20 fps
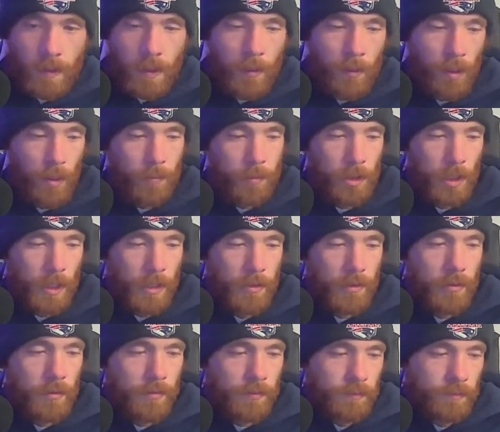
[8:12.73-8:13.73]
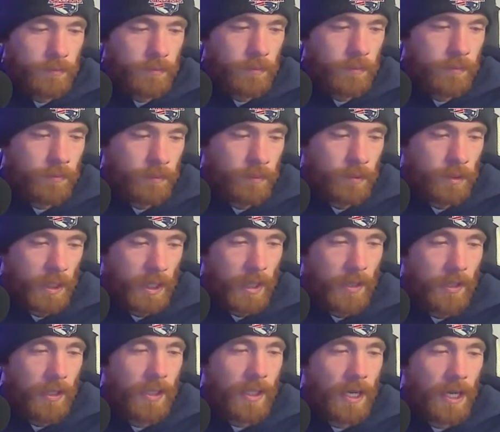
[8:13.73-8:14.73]
What up, Chase? Yeah,
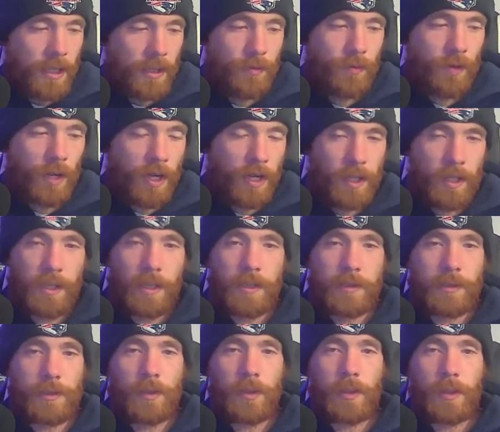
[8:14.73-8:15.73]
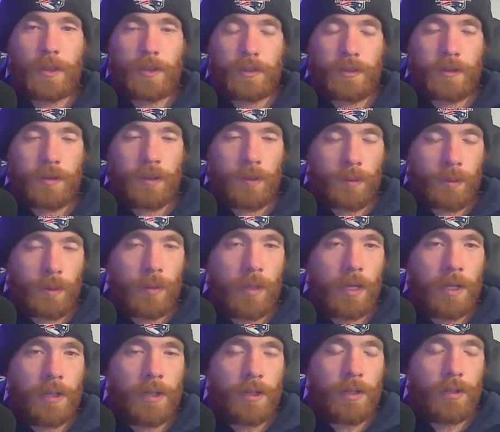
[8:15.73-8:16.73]
thank God it's Friday. Yes, sir. Yes, sir. We're
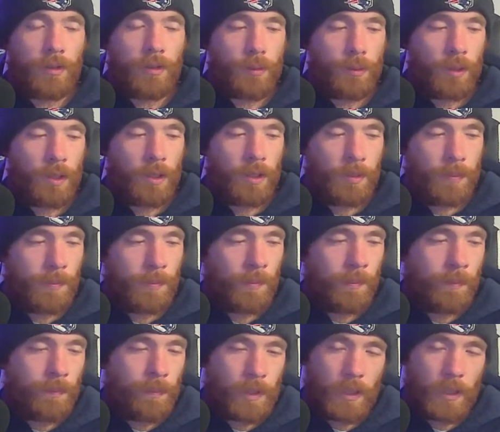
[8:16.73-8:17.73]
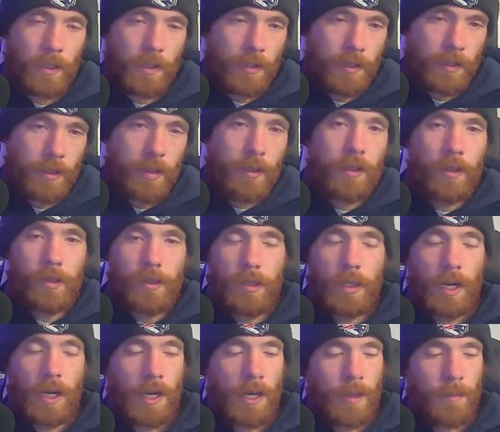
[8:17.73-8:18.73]
heading into a good
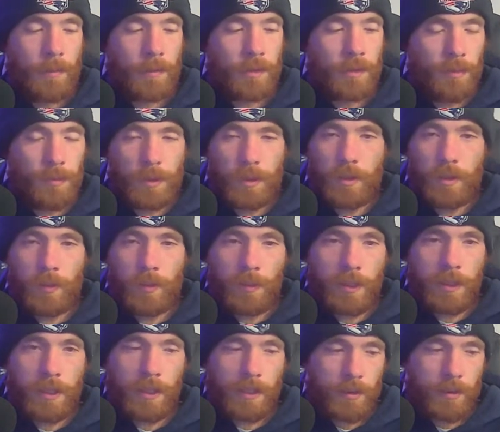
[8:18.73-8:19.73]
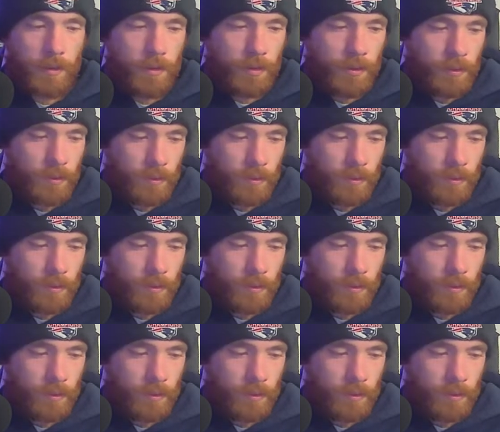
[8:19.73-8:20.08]
time. It's going to be a good weekend.